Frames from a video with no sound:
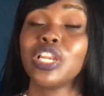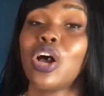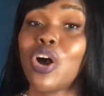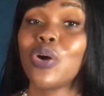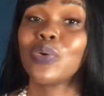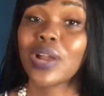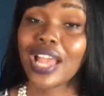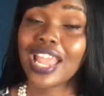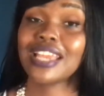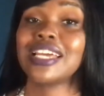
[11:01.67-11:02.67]
long
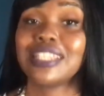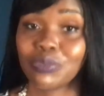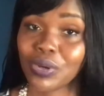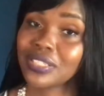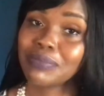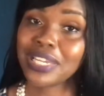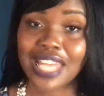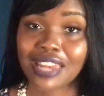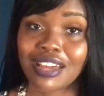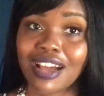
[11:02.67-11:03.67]
and I didn't want it to be
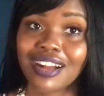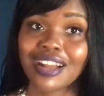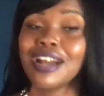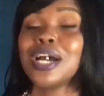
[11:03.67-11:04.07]
that long.